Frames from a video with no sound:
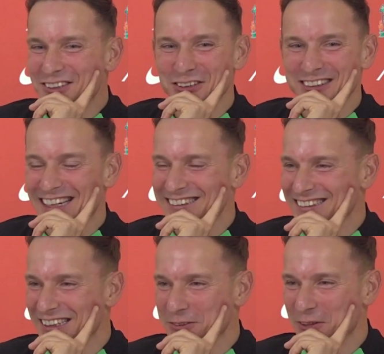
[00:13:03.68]
he just said
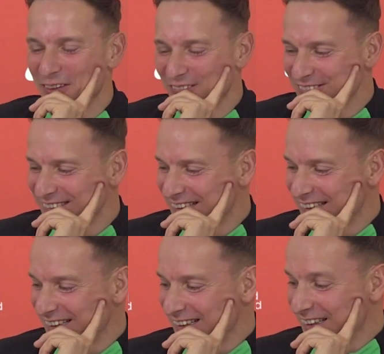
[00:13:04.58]
it as well.
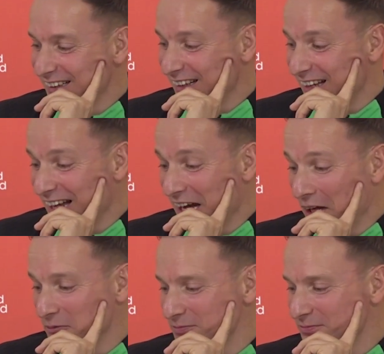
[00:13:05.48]

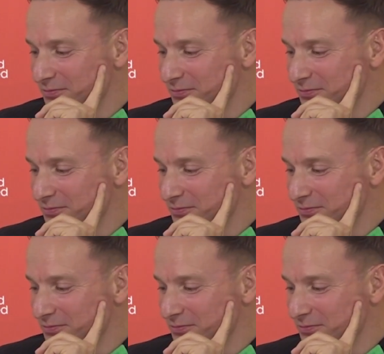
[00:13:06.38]
Um,